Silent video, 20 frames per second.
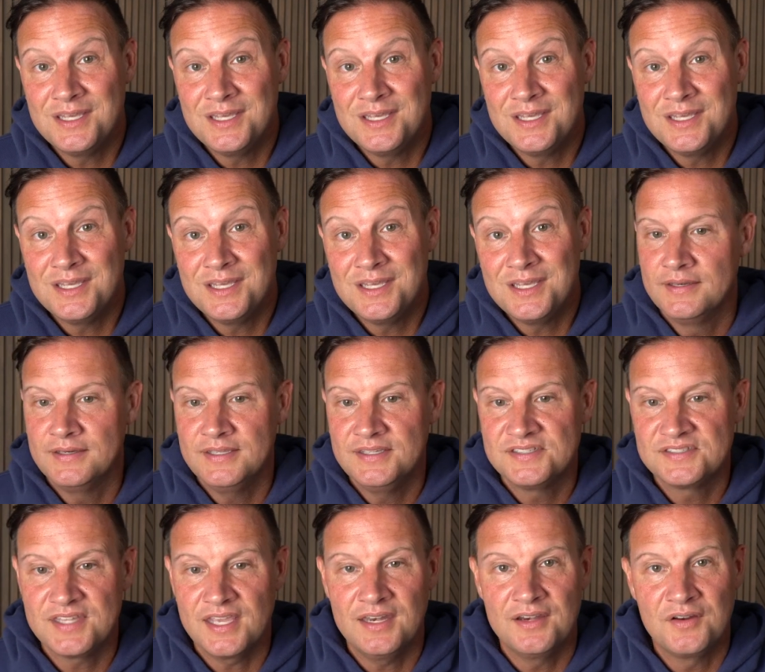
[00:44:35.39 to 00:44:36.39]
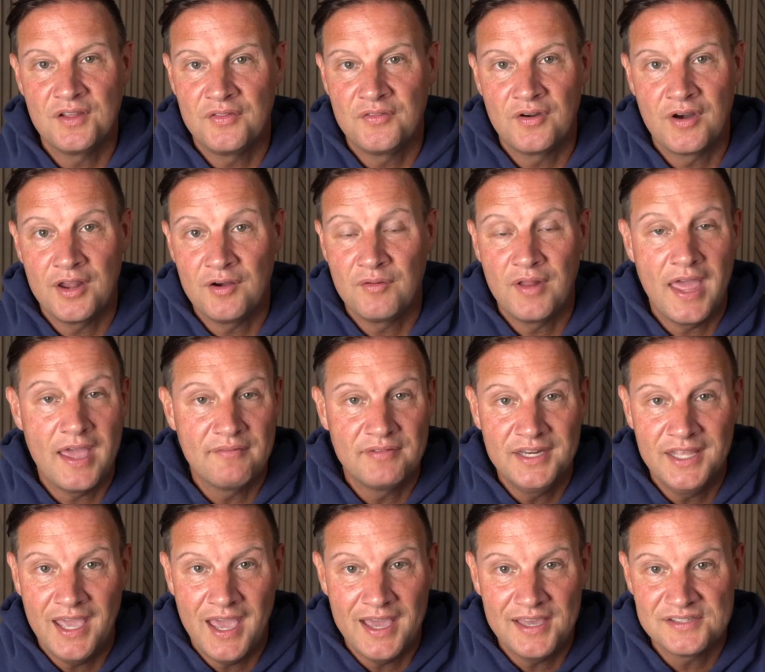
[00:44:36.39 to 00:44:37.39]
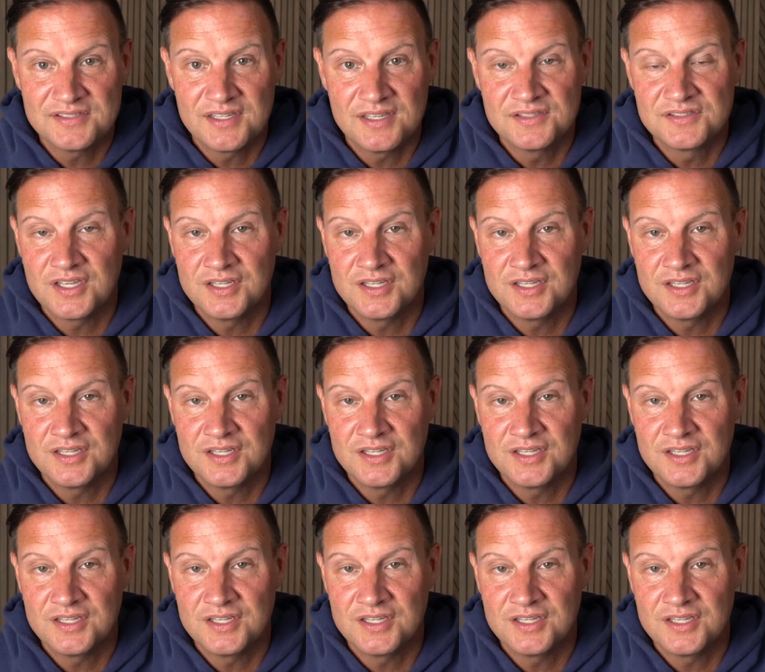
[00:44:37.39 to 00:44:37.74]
And he stated on there, I don't have any assets.